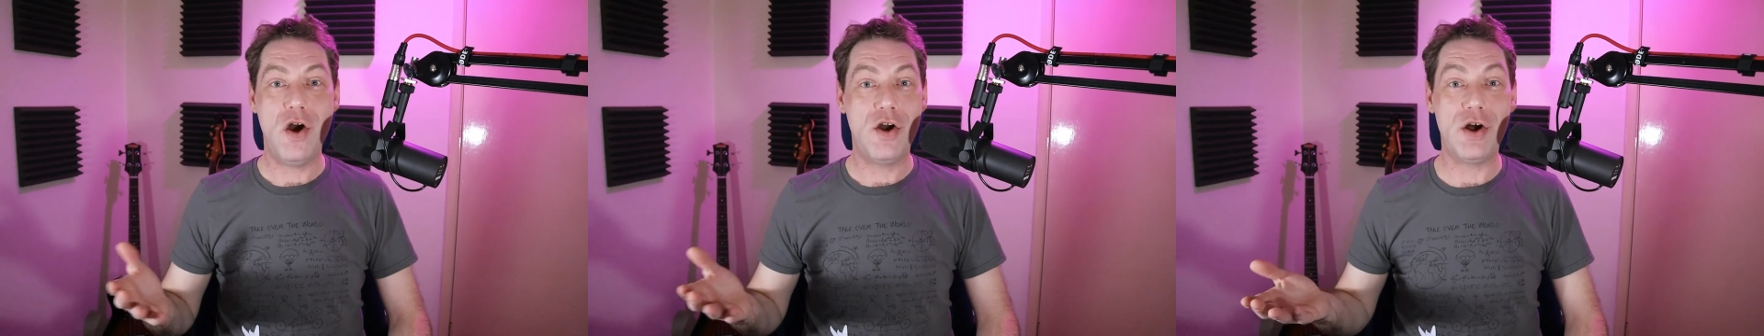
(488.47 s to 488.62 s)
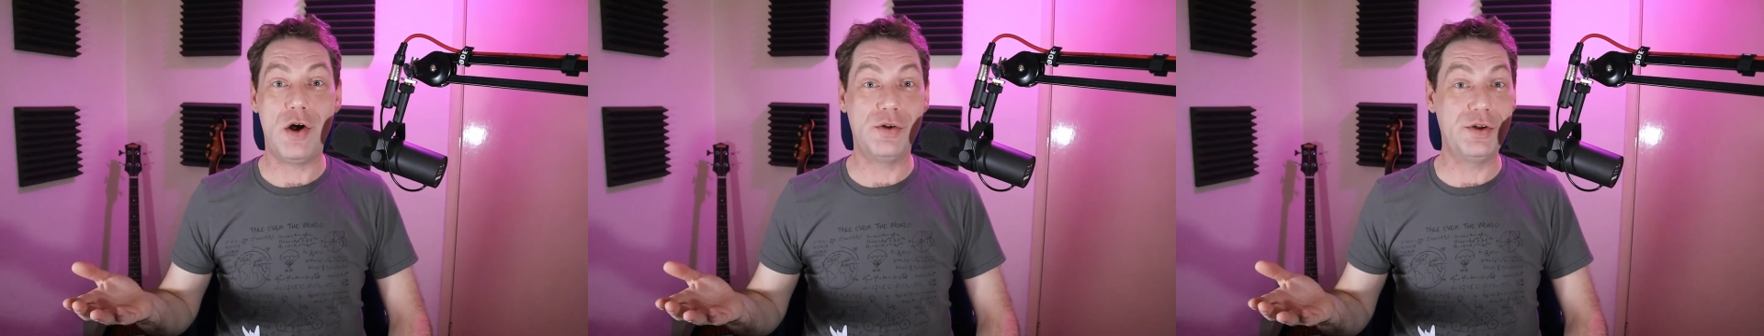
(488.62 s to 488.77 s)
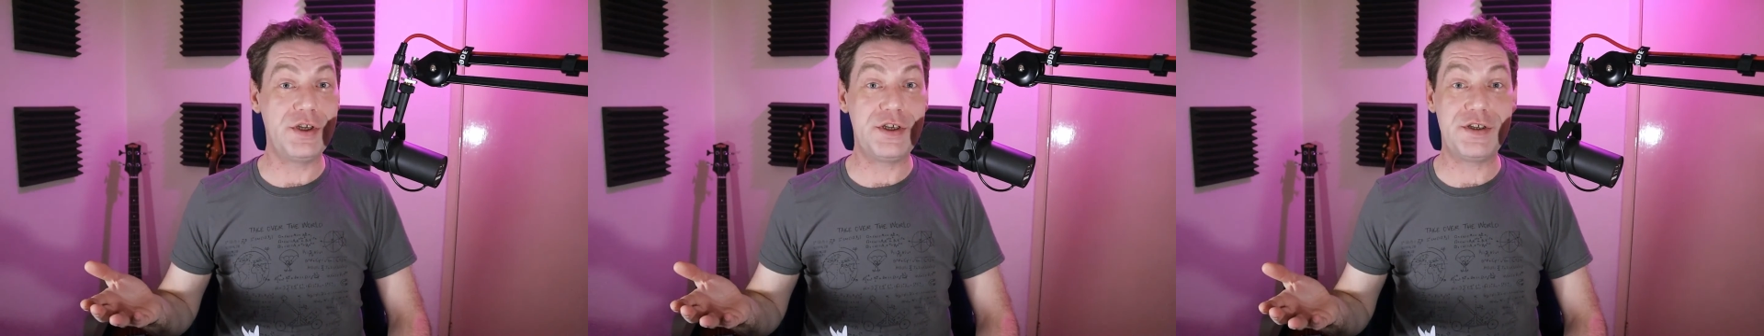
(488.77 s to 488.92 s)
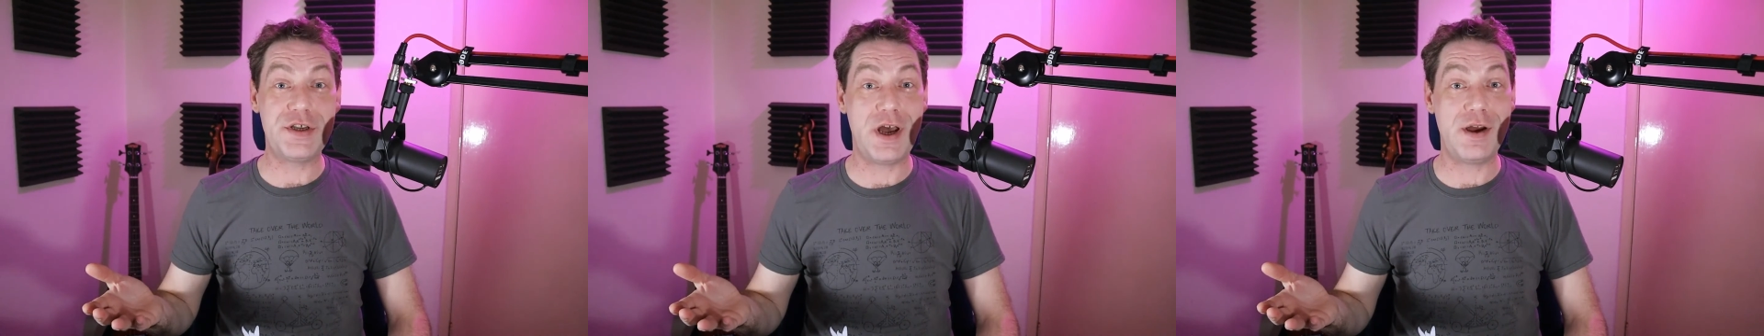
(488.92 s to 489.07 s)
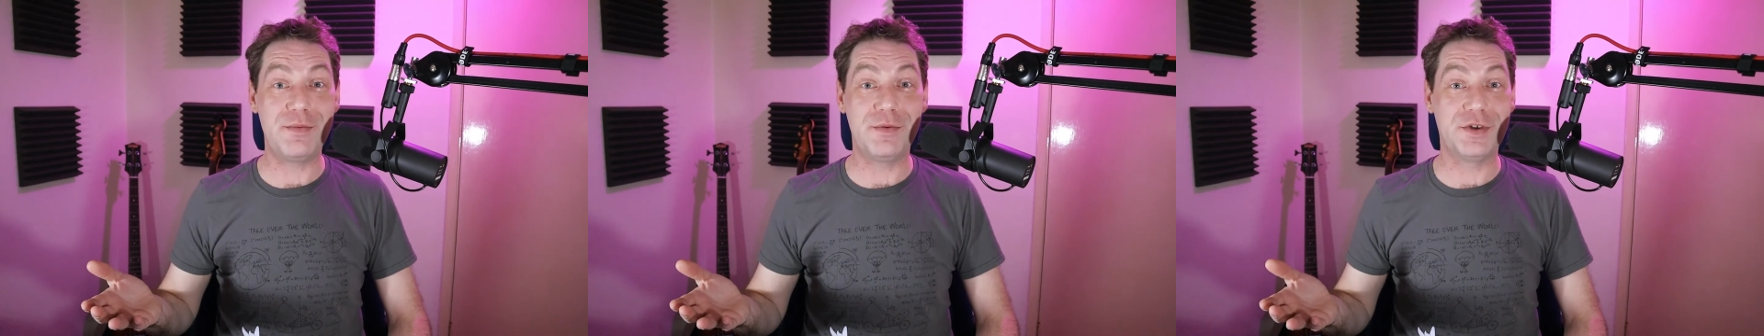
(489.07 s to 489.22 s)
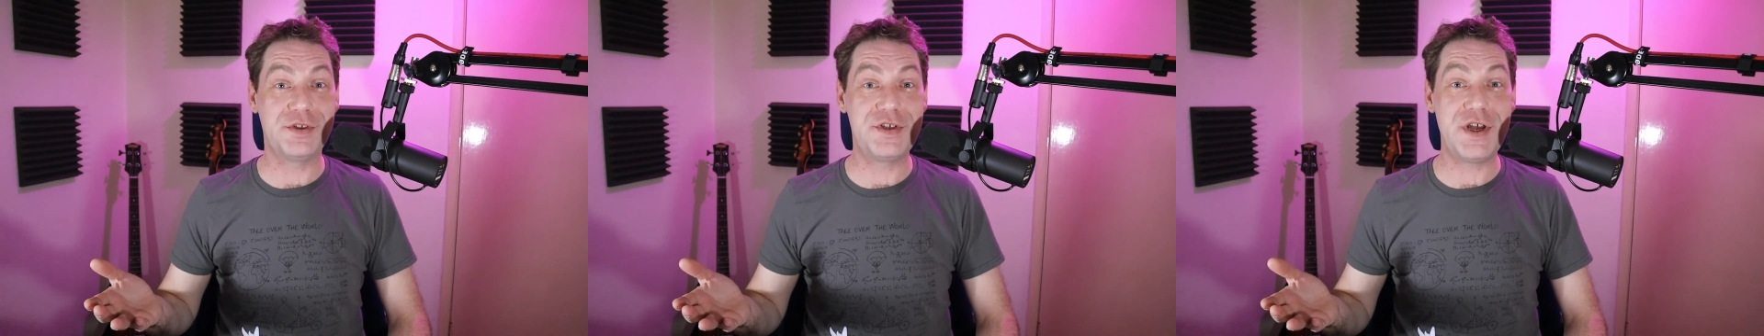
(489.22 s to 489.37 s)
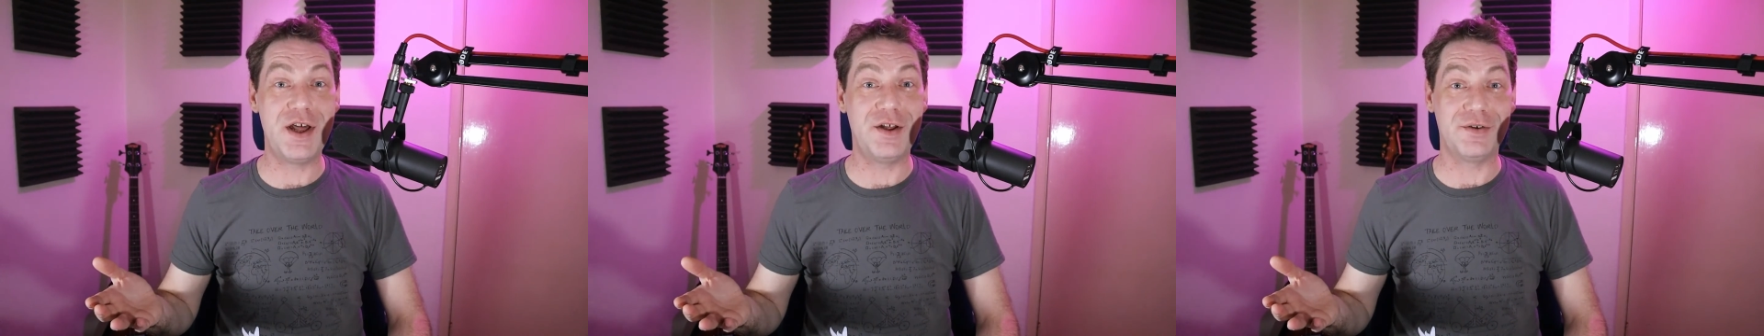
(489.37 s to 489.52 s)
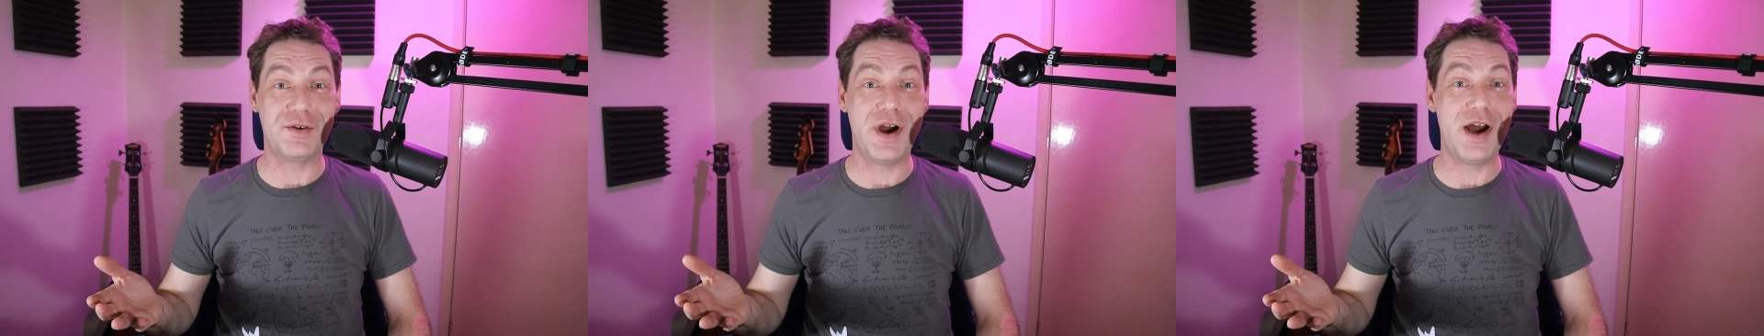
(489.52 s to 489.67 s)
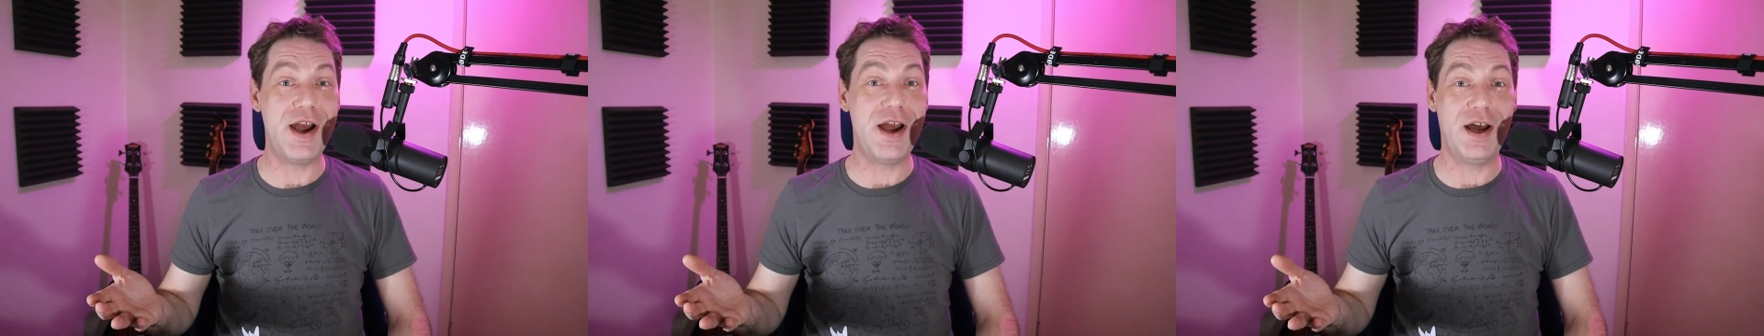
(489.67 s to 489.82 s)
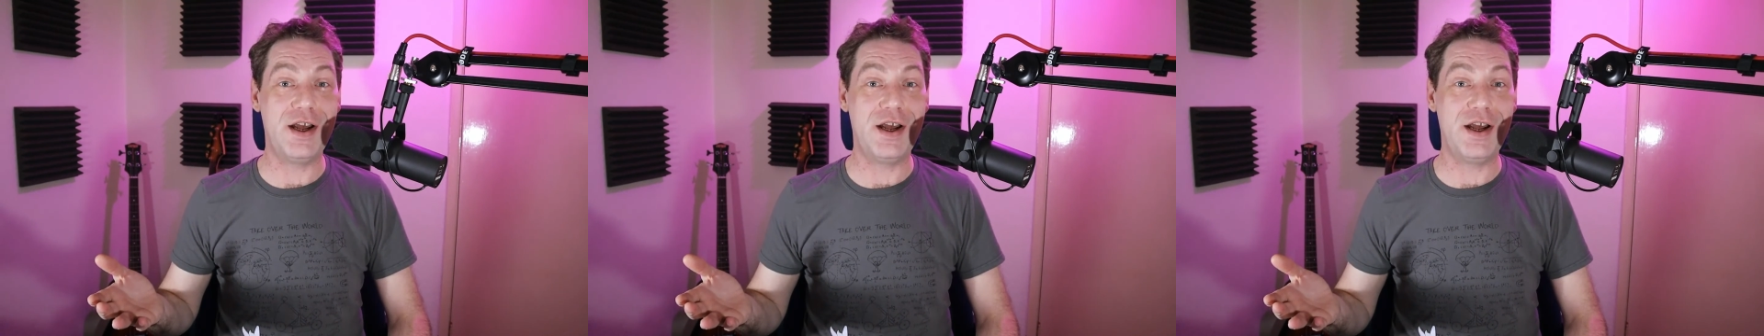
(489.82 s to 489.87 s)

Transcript: Only time will tell, right?